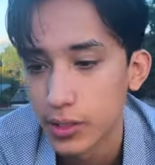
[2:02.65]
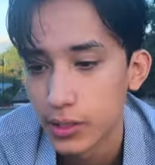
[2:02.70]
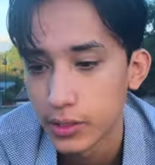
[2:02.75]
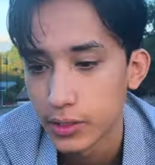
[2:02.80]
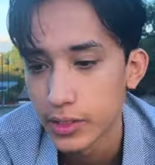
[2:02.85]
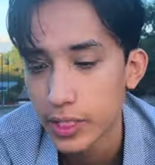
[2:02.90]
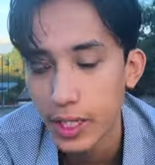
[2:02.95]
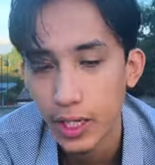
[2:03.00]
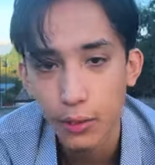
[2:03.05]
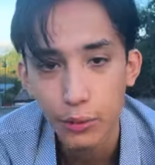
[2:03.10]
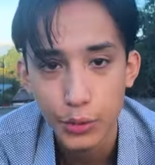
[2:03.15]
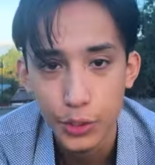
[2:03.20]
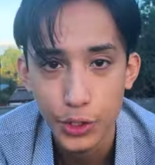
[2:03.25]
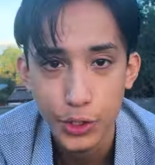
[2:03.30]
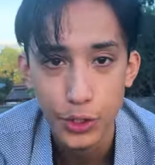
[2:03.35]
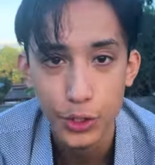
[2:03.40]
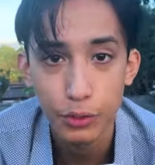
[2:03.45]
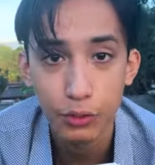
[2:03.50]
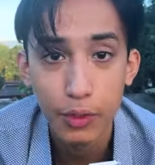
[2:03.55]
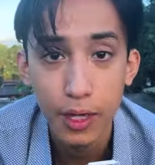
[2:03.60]
Yeah, I was
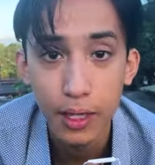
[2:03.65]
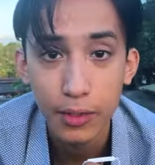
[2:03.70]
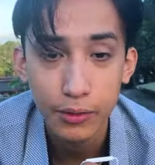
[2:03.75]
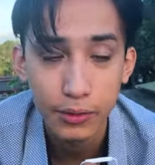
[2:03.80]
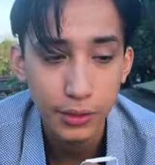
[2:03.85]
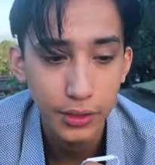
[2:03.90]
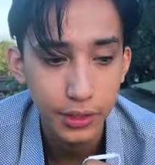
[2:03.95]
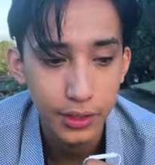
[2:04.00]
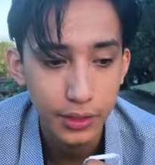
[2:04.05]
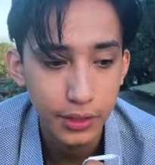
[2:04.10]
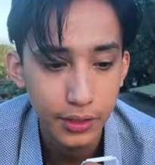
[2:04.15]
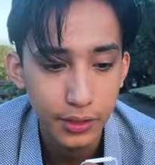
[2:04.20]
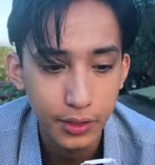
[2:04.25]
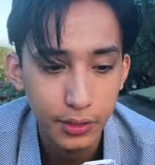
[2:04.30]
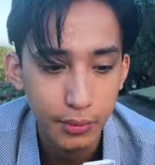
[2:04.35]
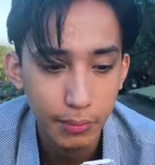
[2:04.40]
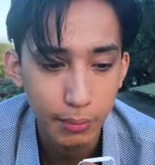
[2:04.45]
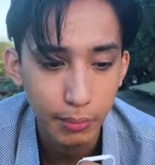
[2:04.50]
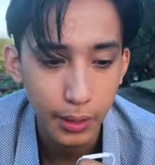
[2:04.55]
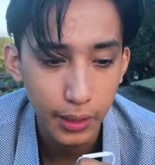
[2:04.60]
just surrounded
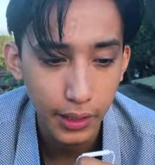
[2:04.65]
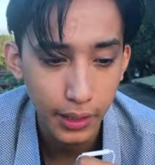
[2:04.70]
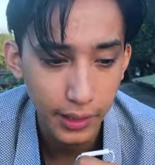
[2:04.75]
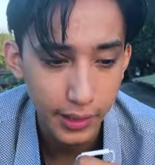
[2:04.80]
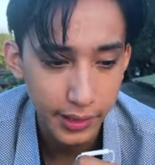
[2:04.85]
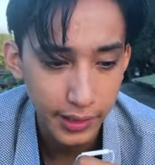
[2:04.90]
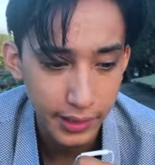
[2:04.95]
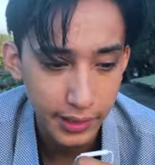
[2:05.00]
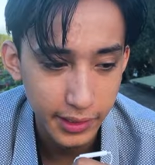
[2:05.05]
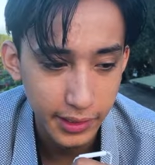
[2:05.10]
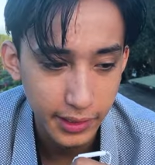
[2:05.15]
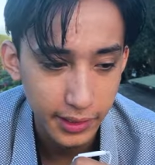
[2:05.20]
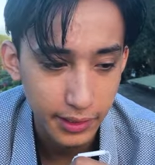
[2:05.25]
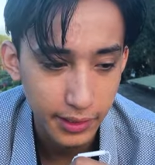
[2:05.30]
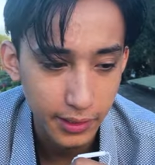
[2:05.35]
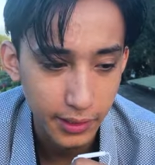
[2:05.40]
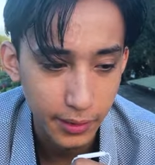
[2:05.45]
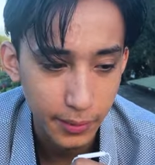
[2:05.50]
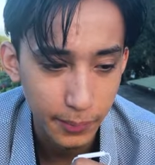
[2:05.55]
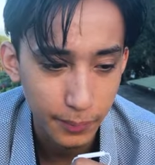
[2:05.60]
by
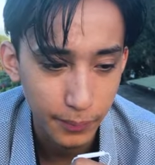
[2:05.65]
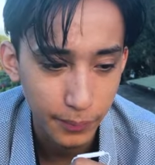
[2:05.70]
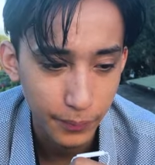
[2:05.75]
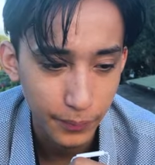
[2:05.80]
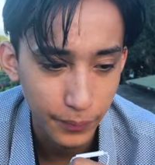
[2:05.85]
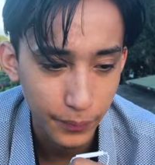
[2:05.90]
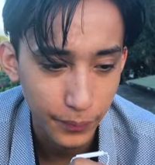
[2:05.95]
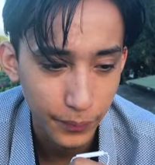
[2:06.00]
um,